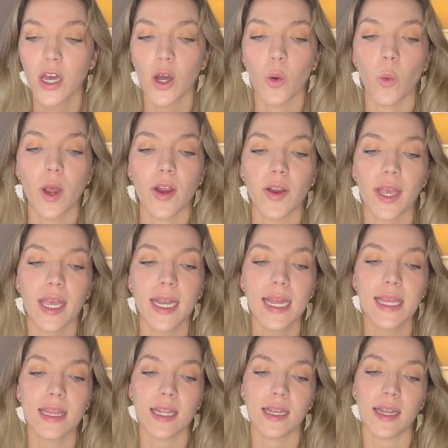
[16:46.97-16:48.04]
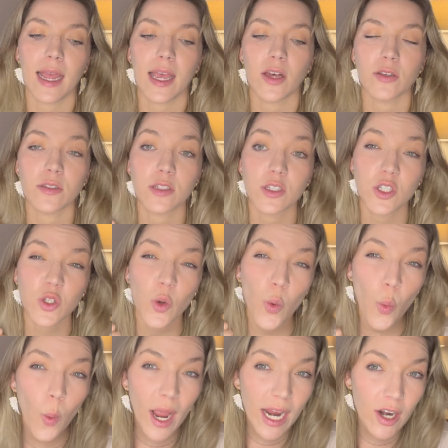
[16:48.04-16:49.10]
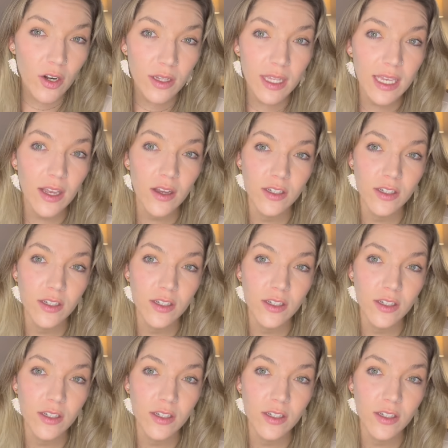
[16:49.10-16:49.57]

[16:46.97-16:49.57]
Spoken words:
where hitting the nail squarely,